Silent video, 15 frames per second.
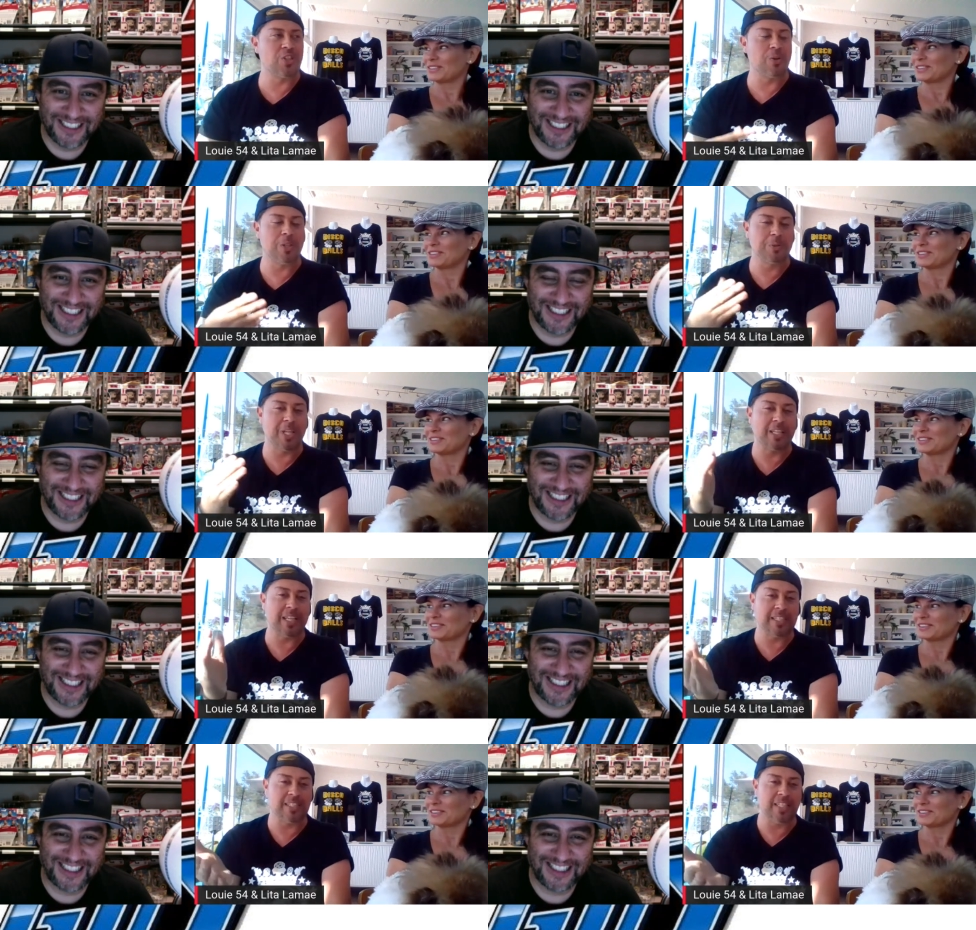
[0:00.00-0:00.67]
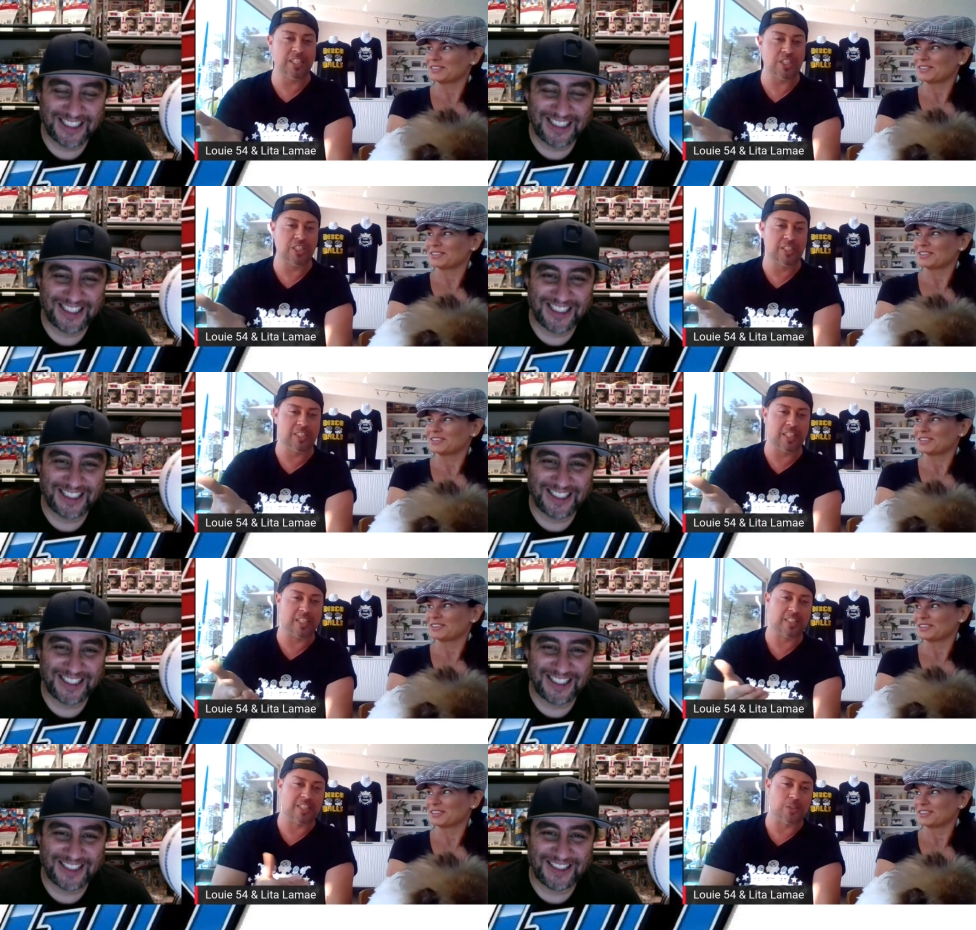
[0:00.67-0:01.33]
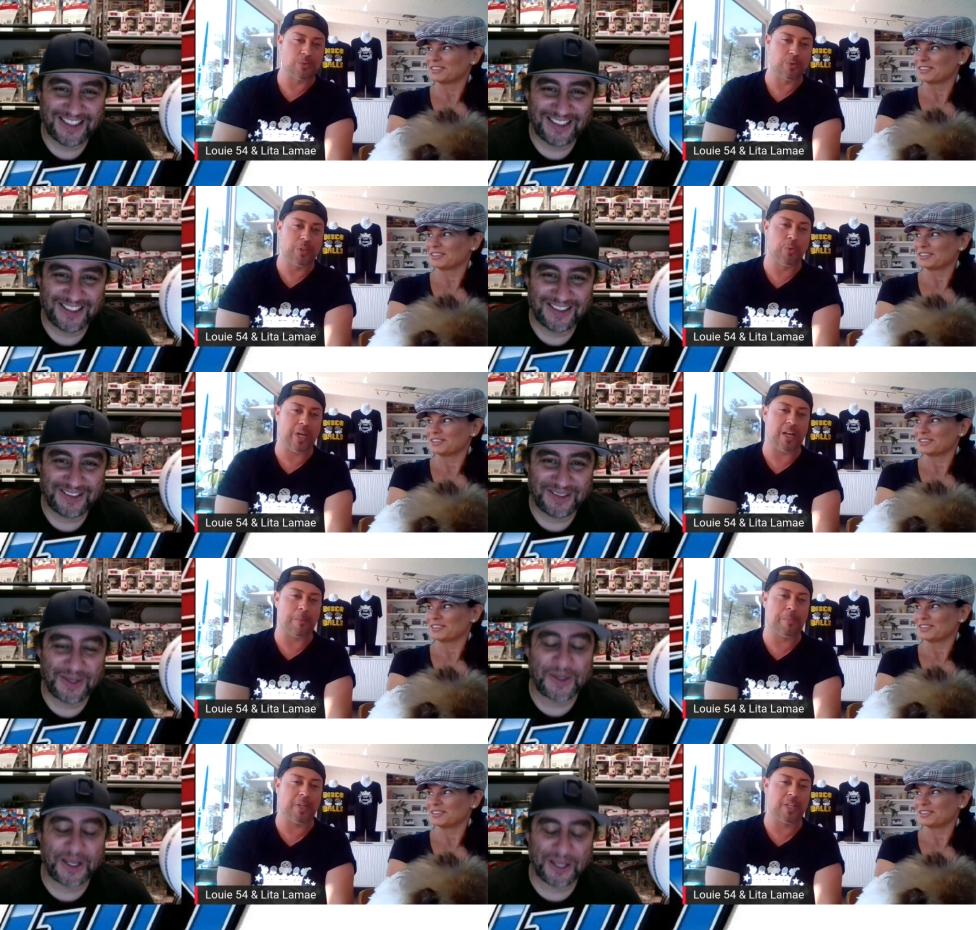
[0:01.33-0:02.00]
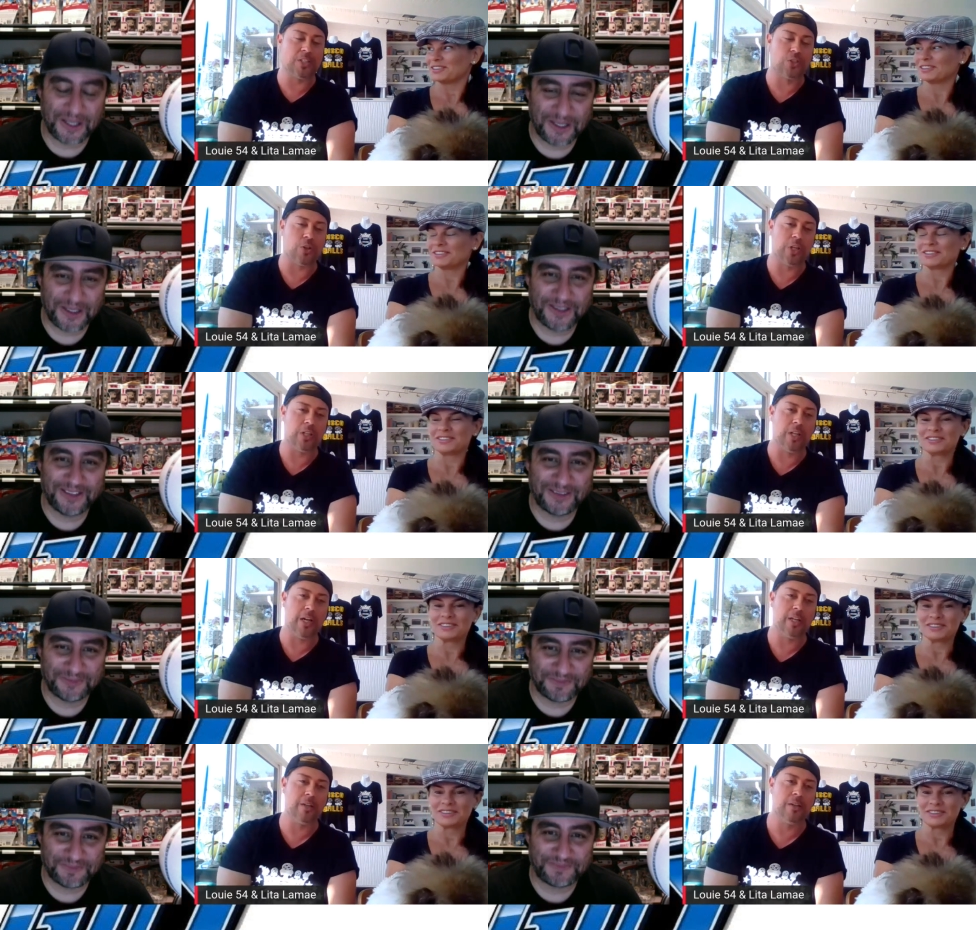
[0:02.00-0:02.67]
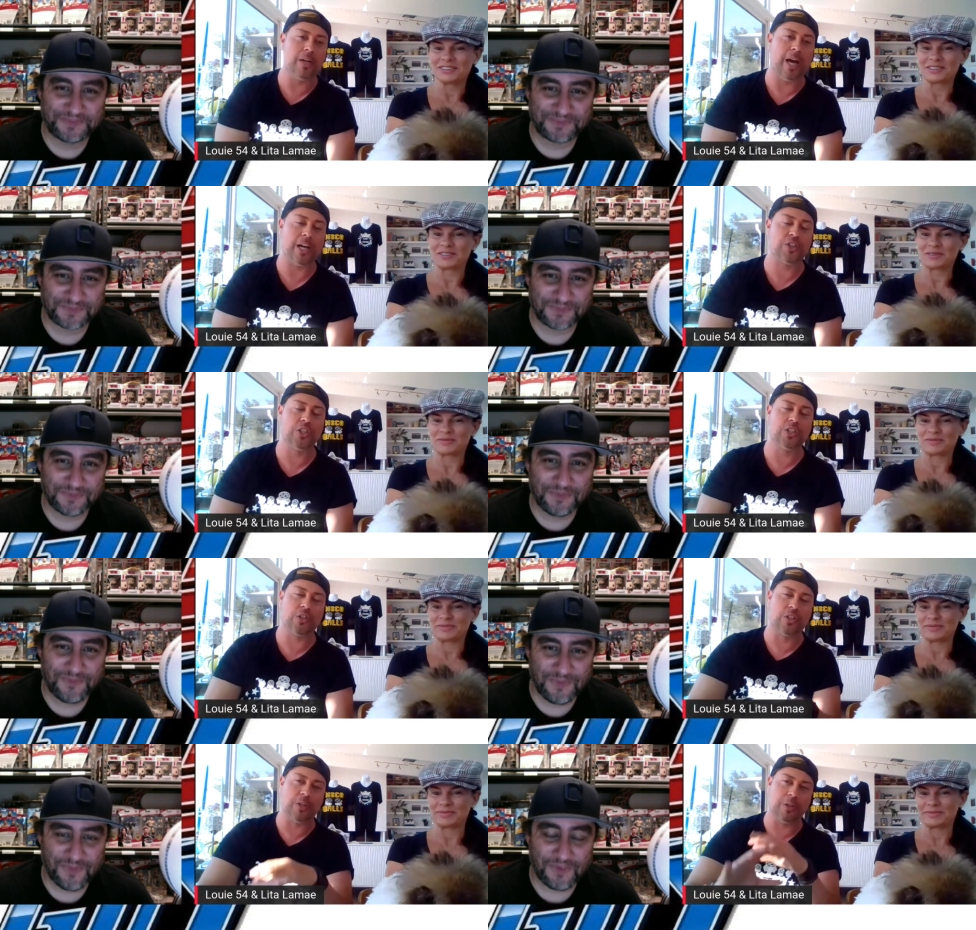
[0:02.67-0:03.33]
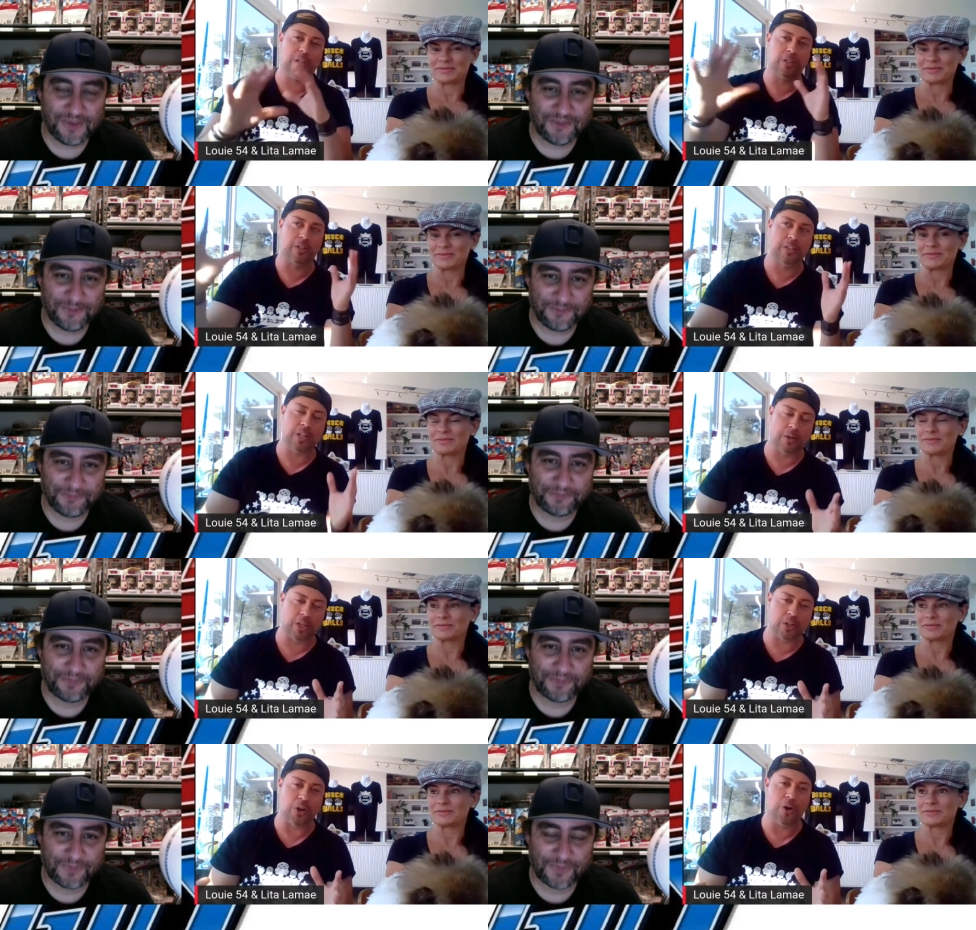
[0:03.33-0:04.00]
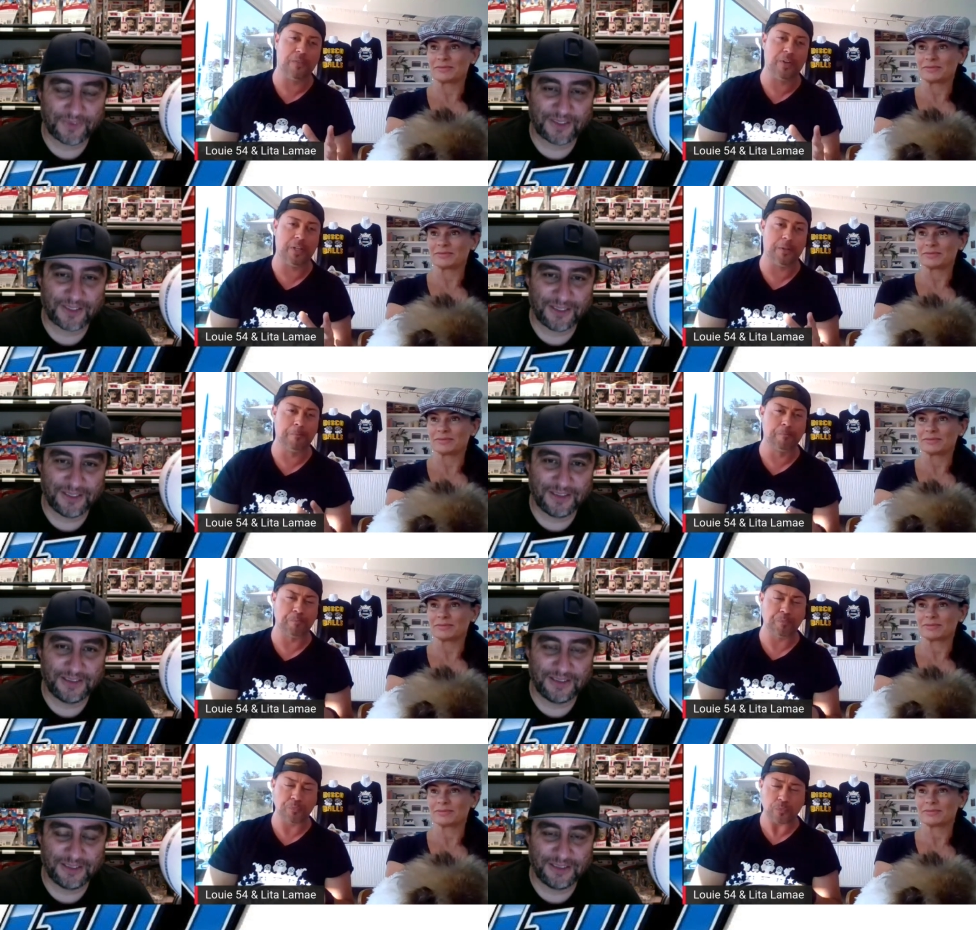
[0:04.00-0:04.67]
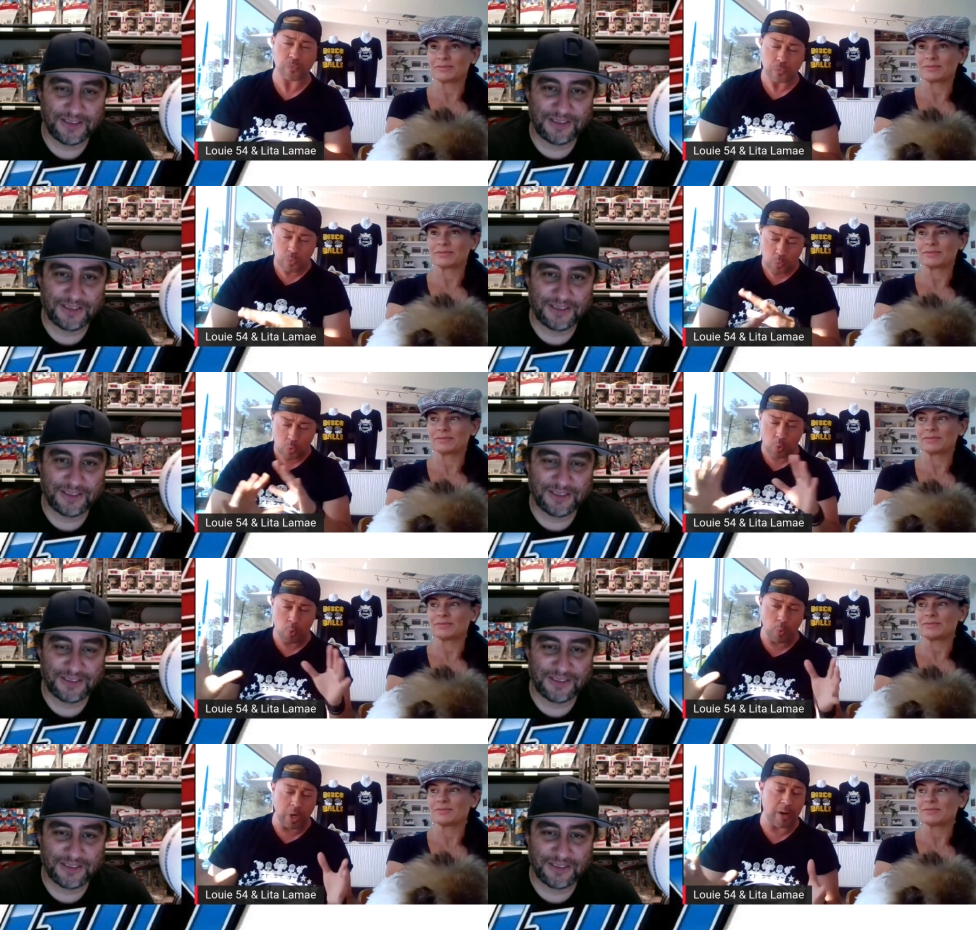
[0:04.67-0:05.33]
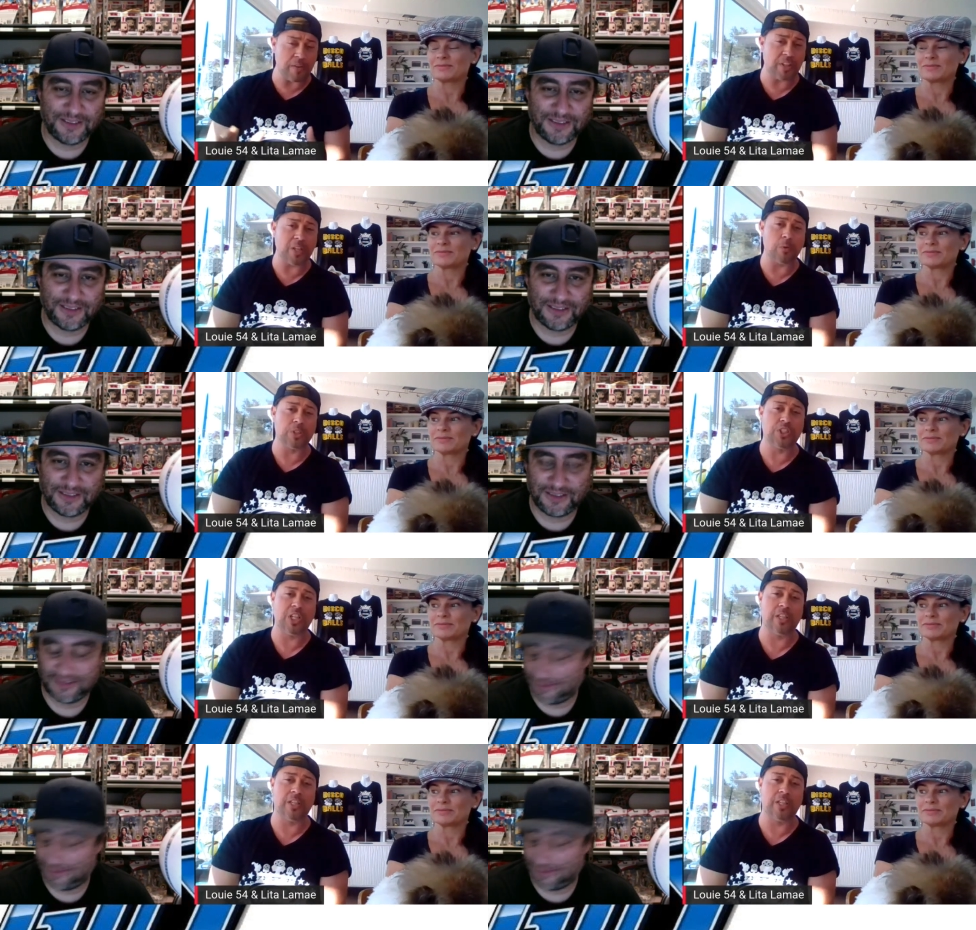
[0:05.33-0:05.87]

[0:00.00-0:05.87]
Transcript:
Speaker 1: so it was at Destination Six because we, we had a big storyline. Actually, so during during COVID, when everything was